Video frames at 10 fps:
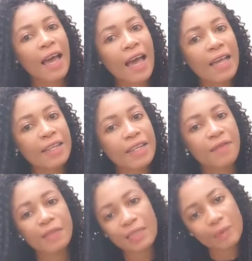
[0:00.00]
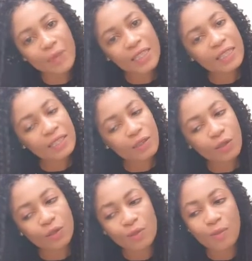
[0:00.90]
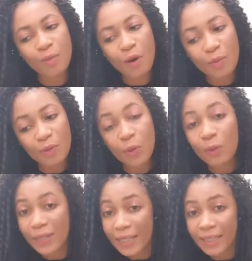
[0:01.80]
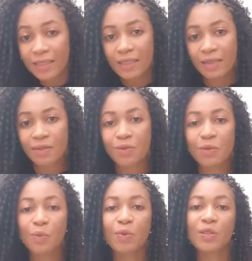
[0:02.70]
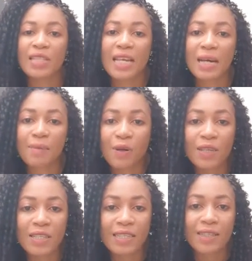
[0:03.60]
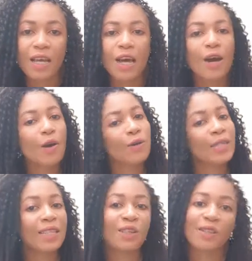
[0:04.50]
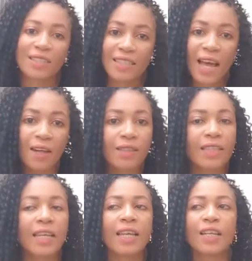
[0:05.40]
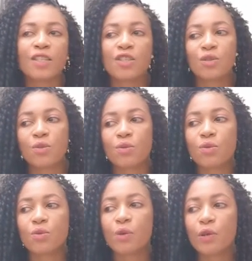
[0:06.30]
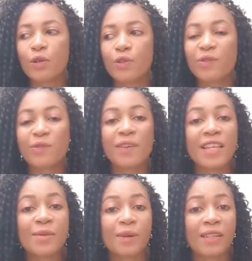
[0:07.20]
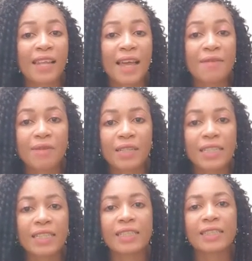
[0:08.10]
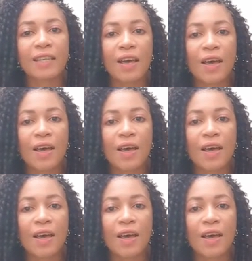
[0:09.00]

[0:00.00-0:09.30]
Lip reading: And if it depended on moms only to push their boys or their daughters out there to face what life really is,